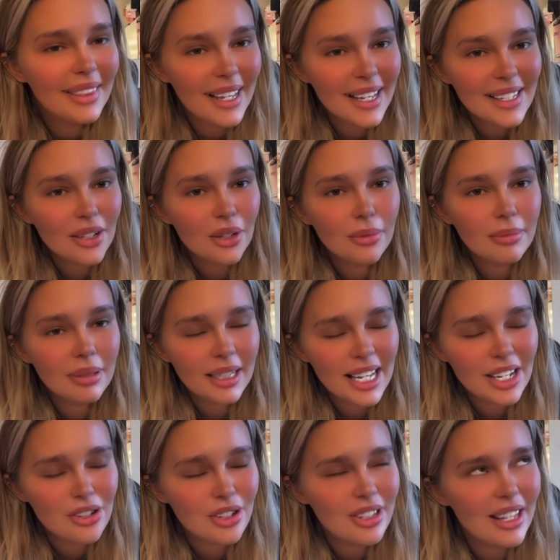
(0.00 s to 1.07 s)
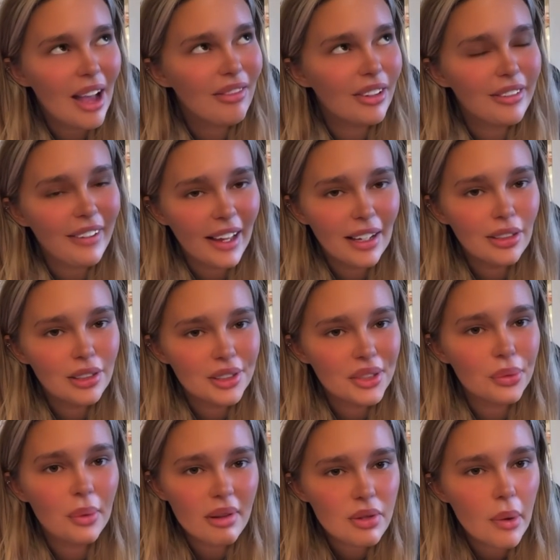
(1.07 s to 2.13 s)
This company just never
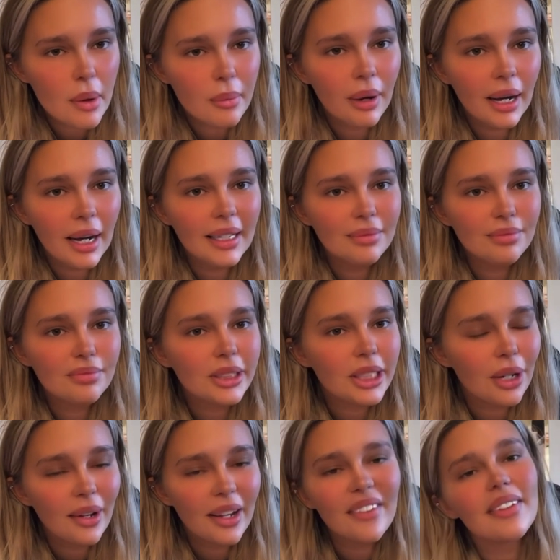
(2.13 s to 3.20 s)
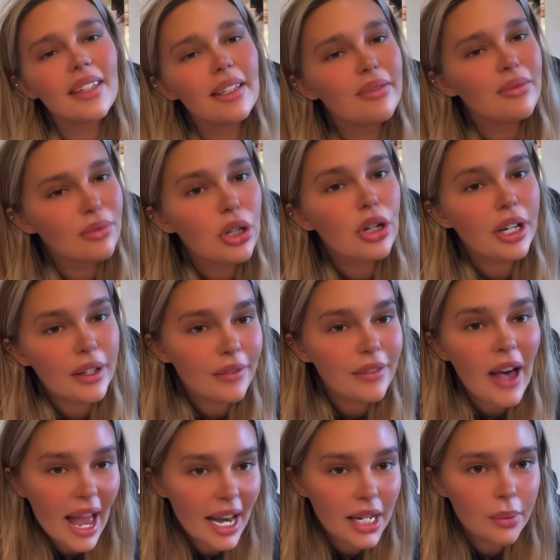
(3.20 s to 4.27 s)
fails with swimwear. So if you're looking
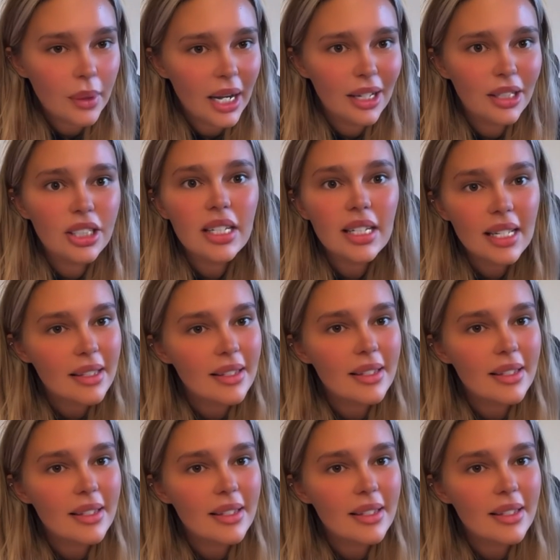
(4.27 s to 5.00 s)
for anywhere, you